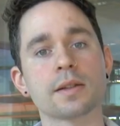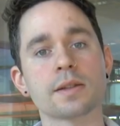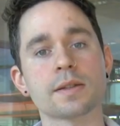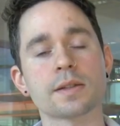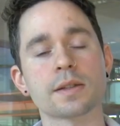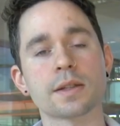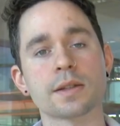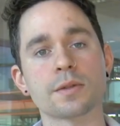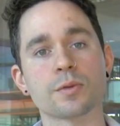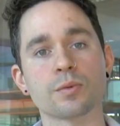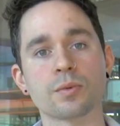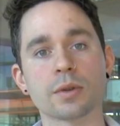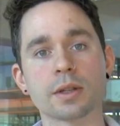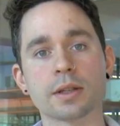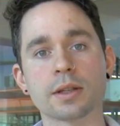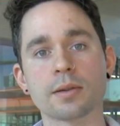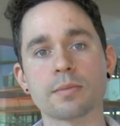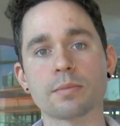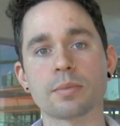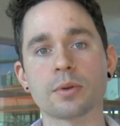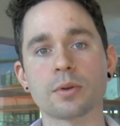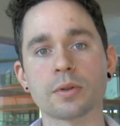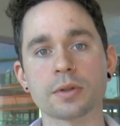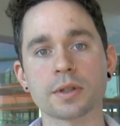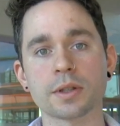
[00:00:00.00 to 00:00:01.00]
this is really
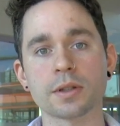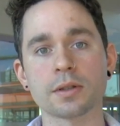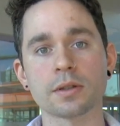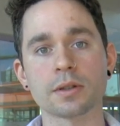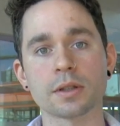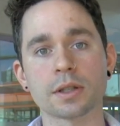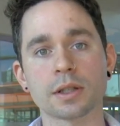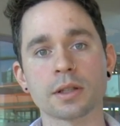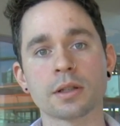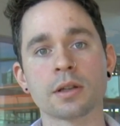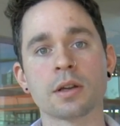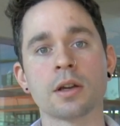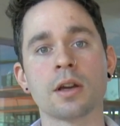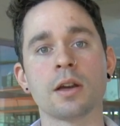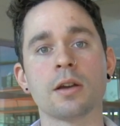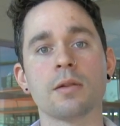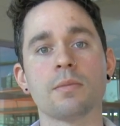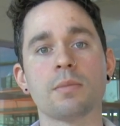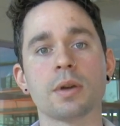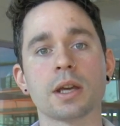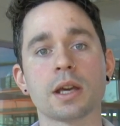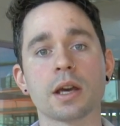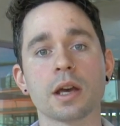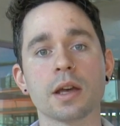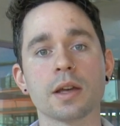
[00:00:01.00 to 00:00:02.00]
important
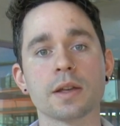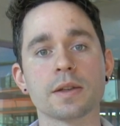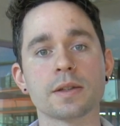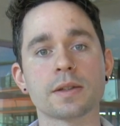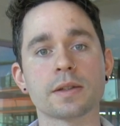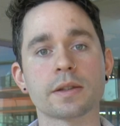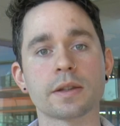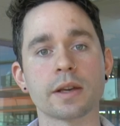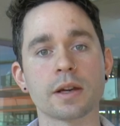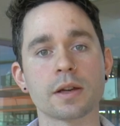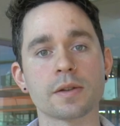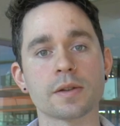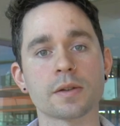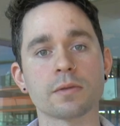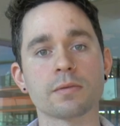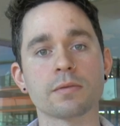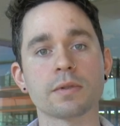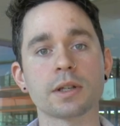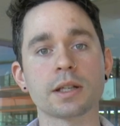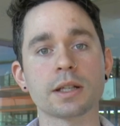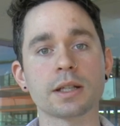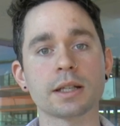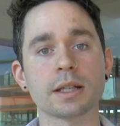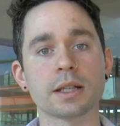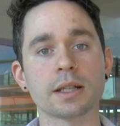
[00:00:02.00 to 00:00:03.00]
because there's a
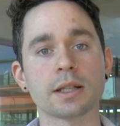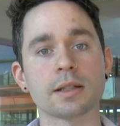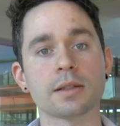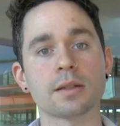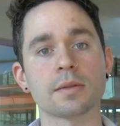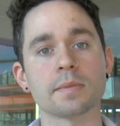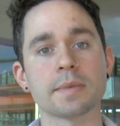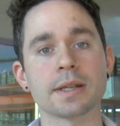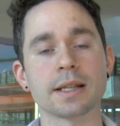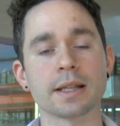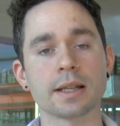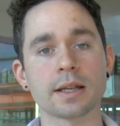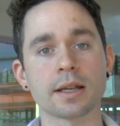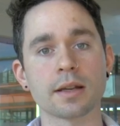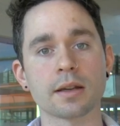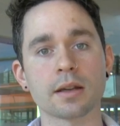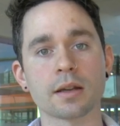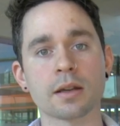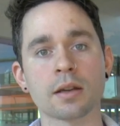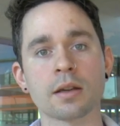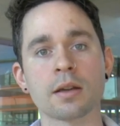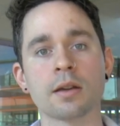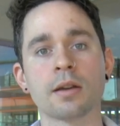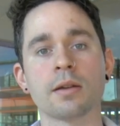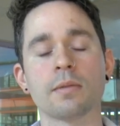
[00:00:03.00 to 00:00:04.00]
really intimate link
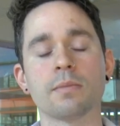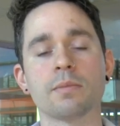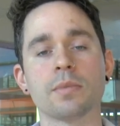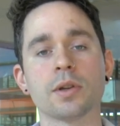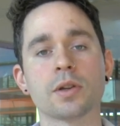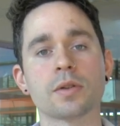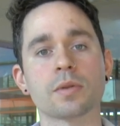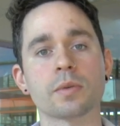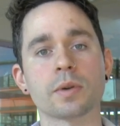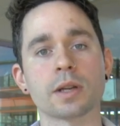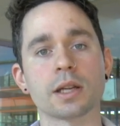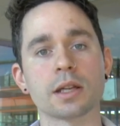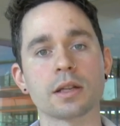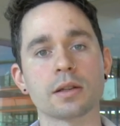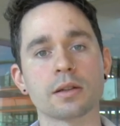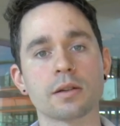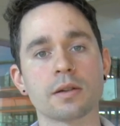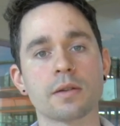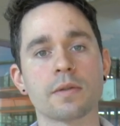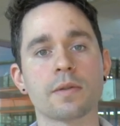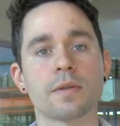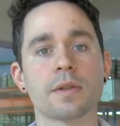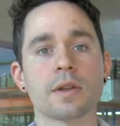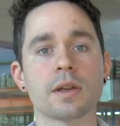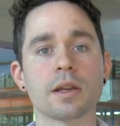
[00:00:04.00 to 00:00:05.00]
between
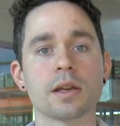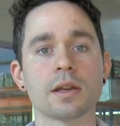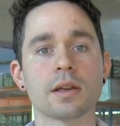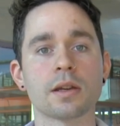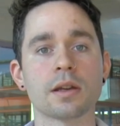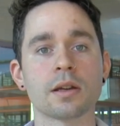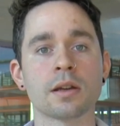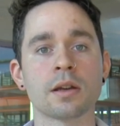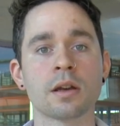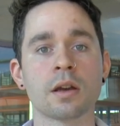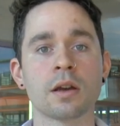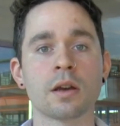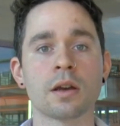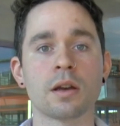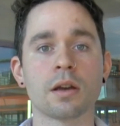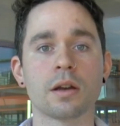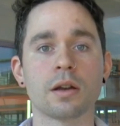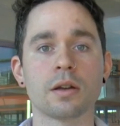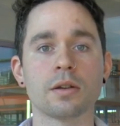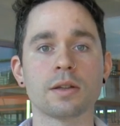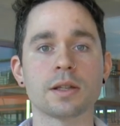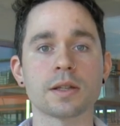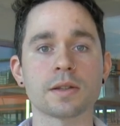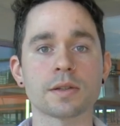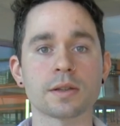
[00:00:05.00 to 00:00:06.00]
the
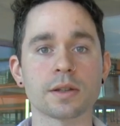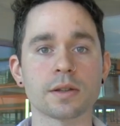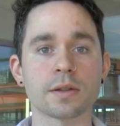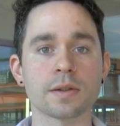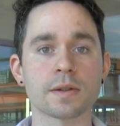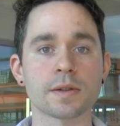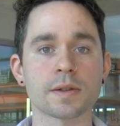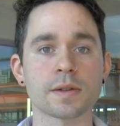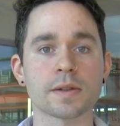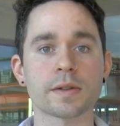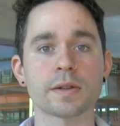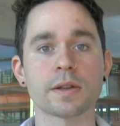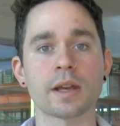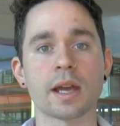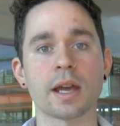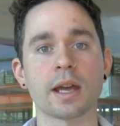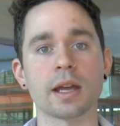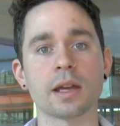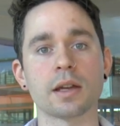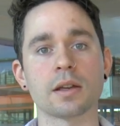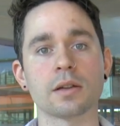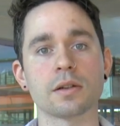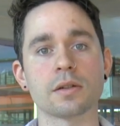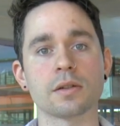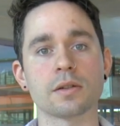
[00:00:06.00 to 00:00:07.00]
distance
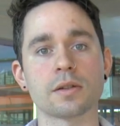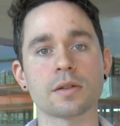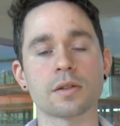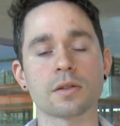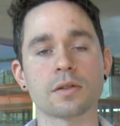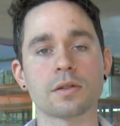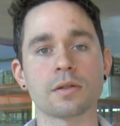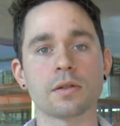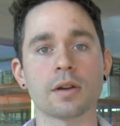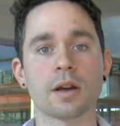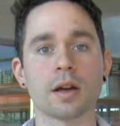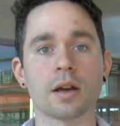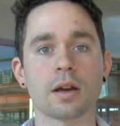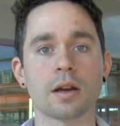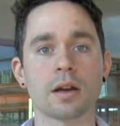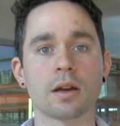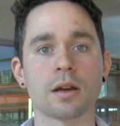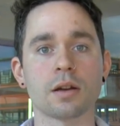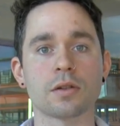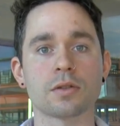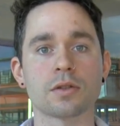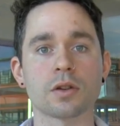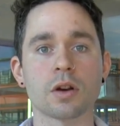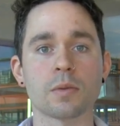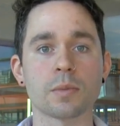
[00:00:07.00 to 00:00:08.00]
and
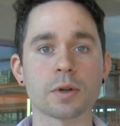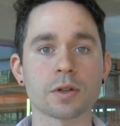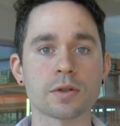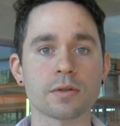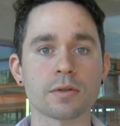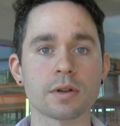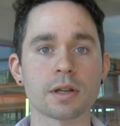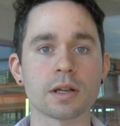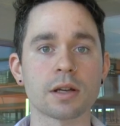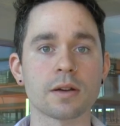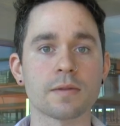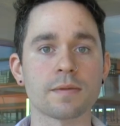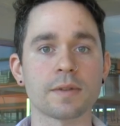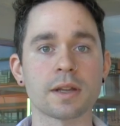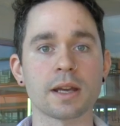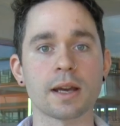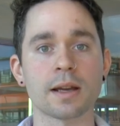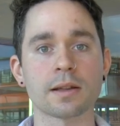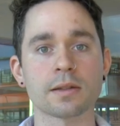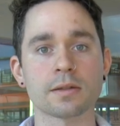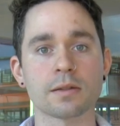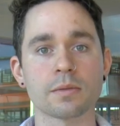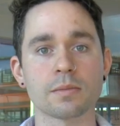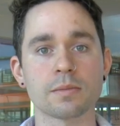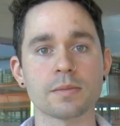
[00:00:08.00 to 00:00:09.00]
geometry of the
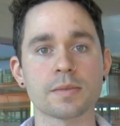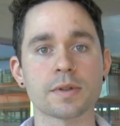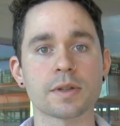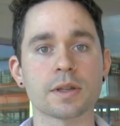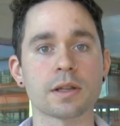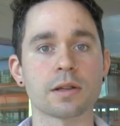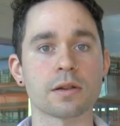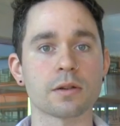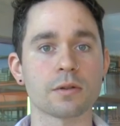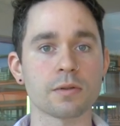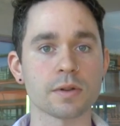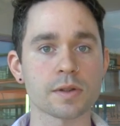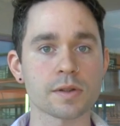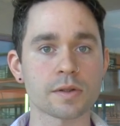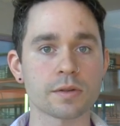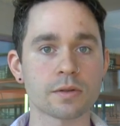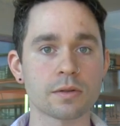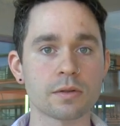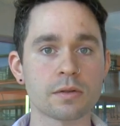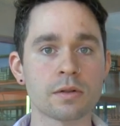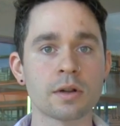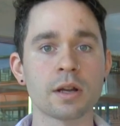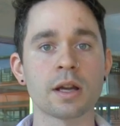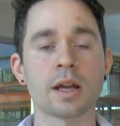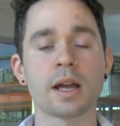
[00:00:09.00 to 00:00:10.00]
atoms in a
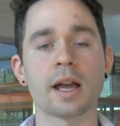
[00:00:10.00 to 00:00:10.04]
crystal